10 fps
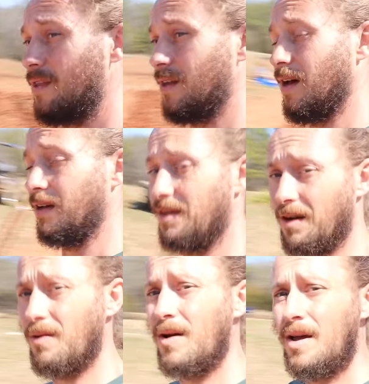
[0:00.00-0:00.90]
with, uh, you
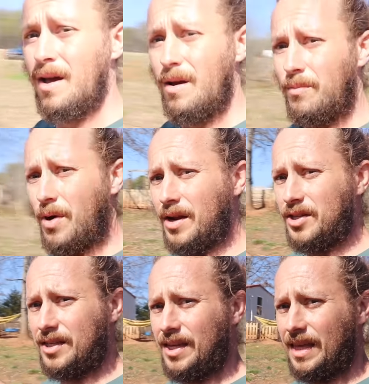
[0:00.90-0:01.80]
know,
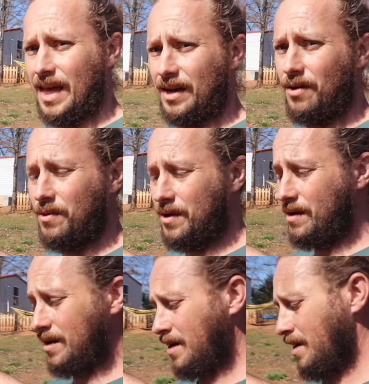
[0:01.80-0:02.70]
projects like that going
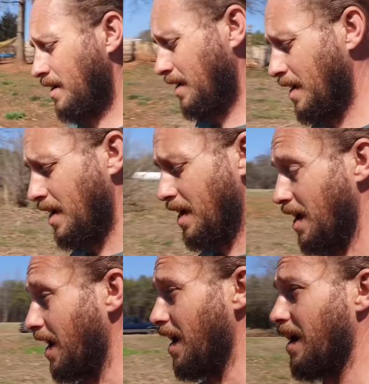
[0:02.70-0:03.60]
on,
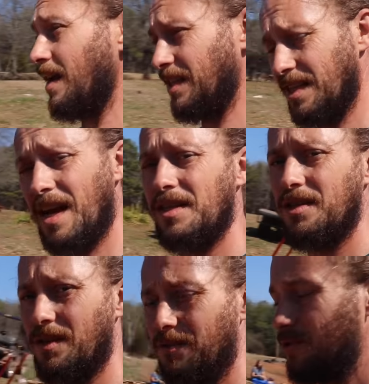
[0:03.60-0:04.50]
uh, it's nice
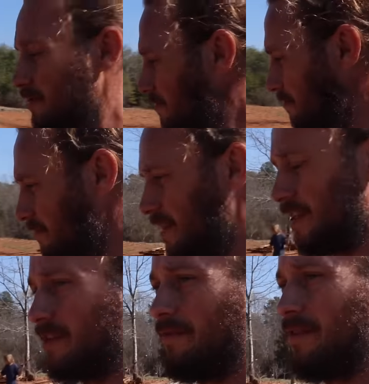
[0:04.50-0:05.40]
to just get
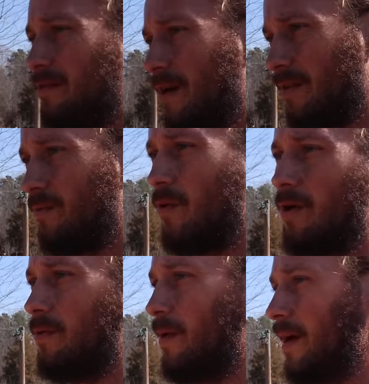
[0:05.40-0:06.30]
stuff in the ground and
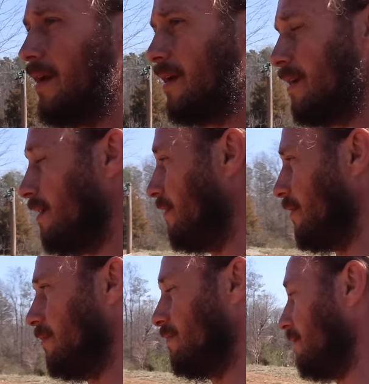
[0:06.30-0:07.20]
walk away. If
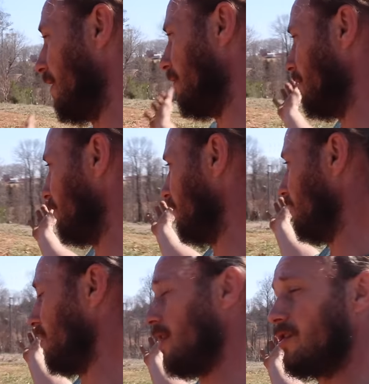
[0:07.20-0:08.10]
it, if it
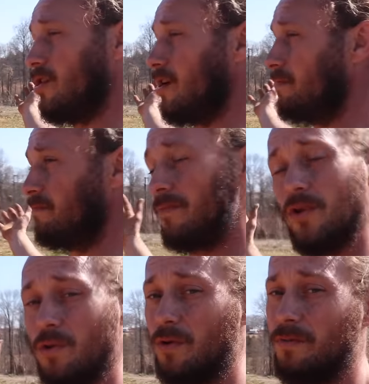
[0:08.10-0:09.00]
does good,
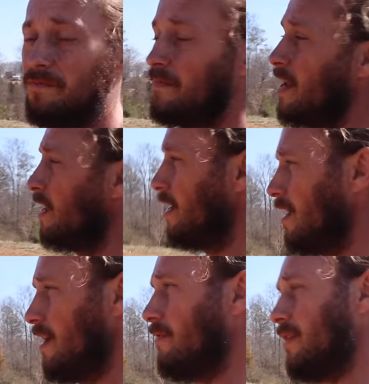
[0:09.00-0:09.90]
cool.
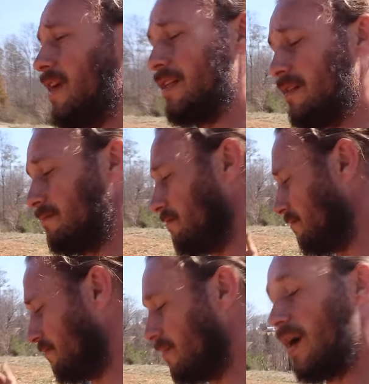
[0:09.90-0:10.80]
If it doesn't,
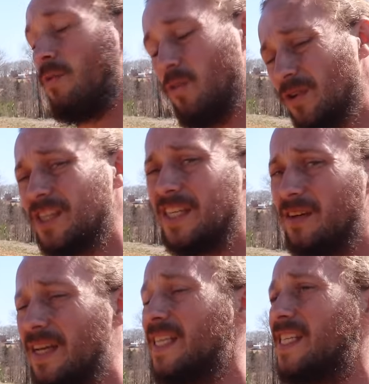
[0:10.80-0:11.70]
we'll still
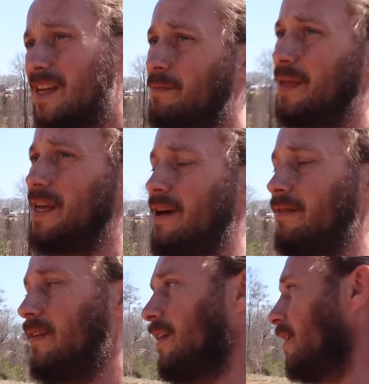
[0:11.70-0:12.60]
get something out
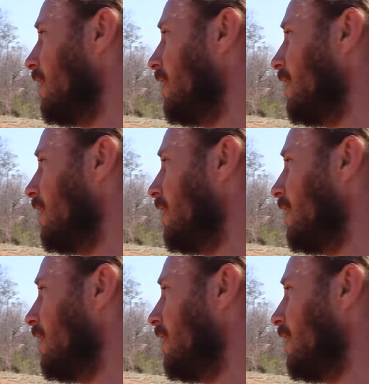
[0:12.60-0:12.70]
of it.